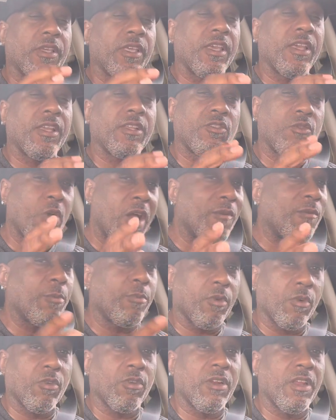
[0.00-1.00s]
kids who have a
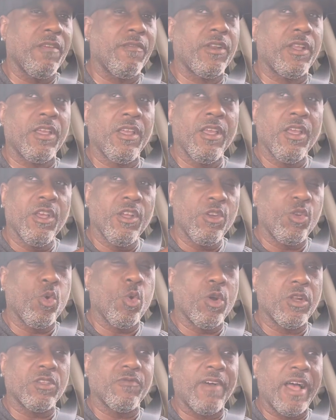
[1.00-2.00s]
proclivity
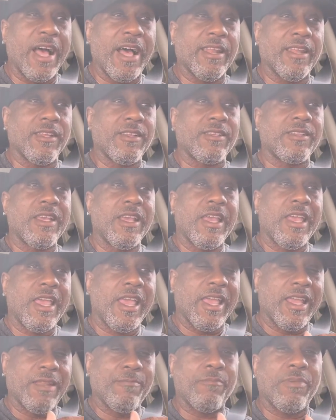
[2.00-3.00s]
towards violence
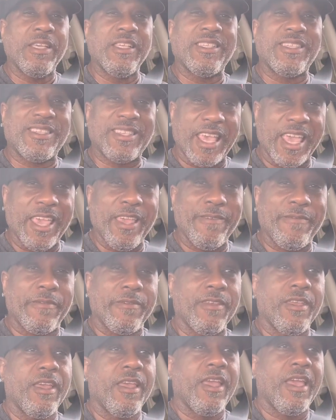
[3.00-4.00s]
and be safe
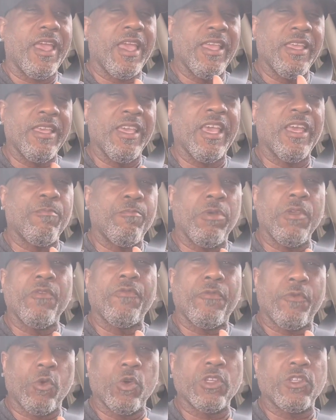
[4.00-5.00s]
and yet be
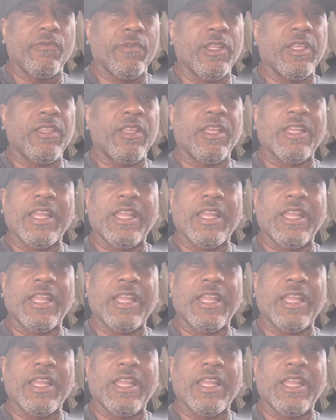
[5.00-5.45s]
forceful in their